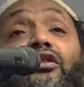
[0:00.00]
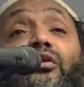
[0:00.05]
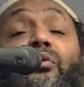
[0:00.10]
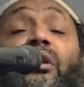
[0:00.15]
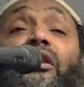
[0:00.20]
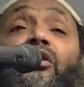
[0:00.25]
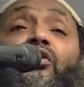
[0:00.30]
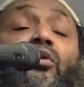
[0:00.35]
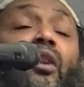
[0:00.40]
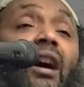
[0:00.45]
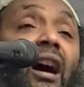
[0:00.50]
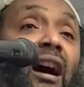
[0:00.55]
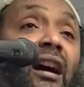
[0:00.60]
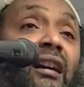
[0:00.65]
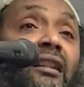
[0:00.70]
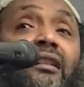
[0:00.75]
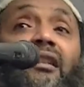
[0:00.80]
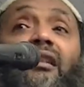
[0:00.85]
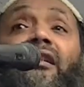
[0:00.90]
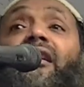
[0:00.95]
when you
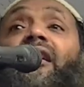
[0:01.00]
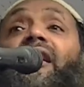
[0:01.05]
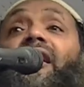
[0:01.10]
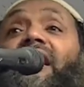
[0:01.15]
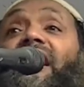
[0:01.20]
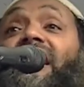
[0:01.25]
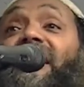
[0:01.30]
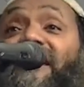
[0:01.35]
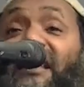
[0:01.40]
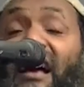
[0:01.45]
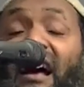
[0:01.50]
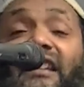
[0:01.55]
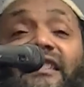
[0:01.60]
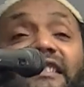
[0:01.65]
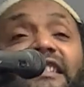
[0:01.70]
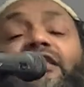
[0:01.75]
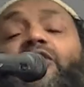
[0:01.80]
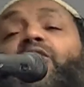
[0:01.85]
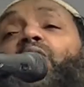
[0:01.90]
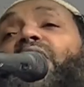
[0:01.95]
are in that
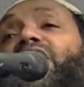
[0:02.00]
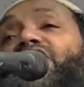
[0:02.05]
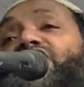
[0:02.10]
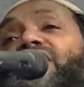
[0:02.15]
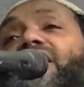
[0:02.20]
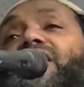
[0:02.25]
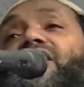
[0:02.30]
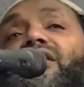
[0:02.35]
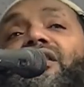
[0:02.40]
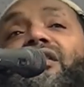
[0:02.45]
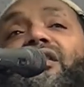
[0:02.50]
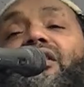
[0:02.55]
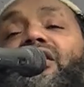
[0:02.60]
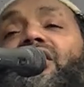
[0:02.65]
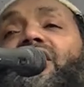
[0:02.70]
situation,